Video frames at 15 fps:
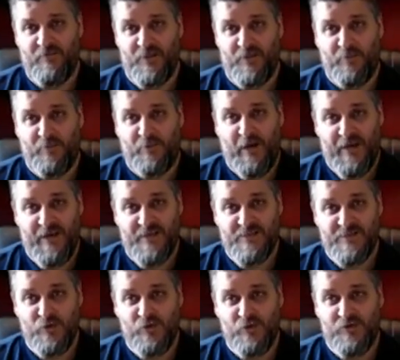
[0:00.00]
the prize
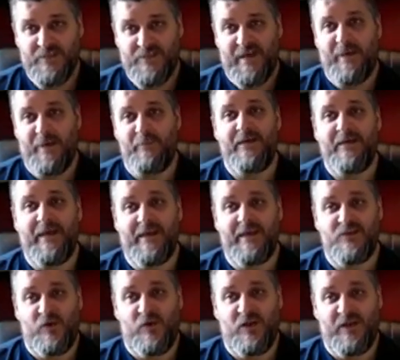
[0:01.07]
pool tab as
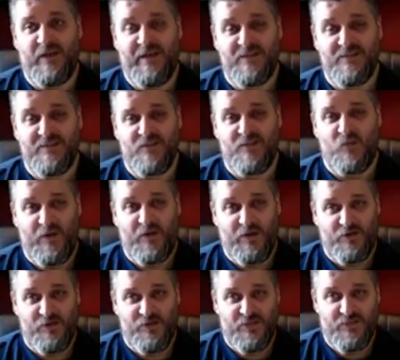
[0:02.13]
well as the
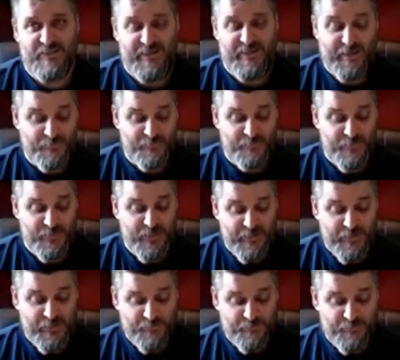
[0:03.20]
winners tab.
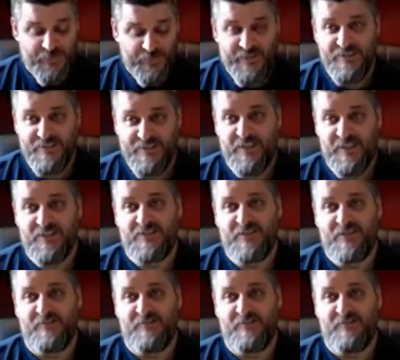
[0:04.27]
The sixth